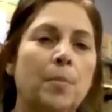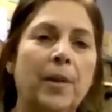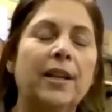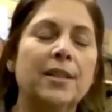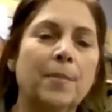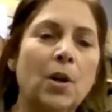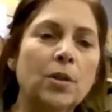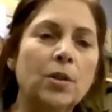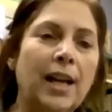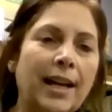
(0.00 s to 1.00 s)
because
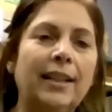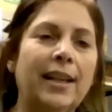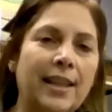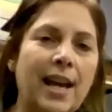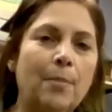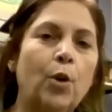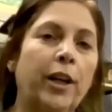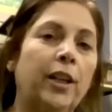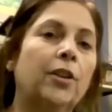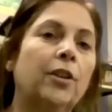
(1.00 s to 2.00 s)
most likely at that
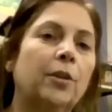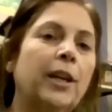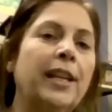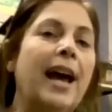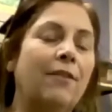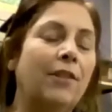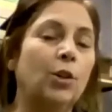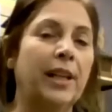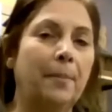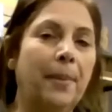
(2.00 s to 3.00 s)
point you're going to have
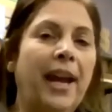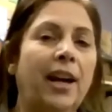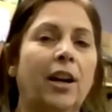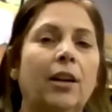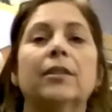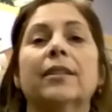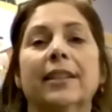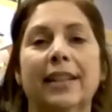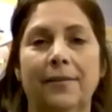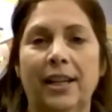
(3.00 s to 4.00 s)
only a pair
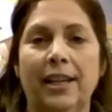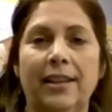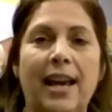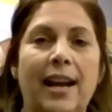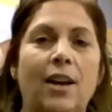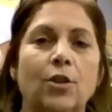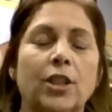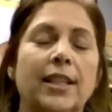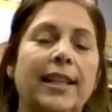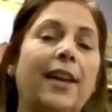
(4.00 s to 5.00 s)
living in that
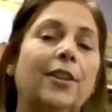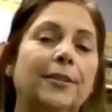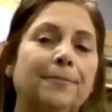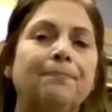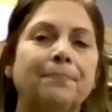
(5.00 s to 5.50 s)
house together.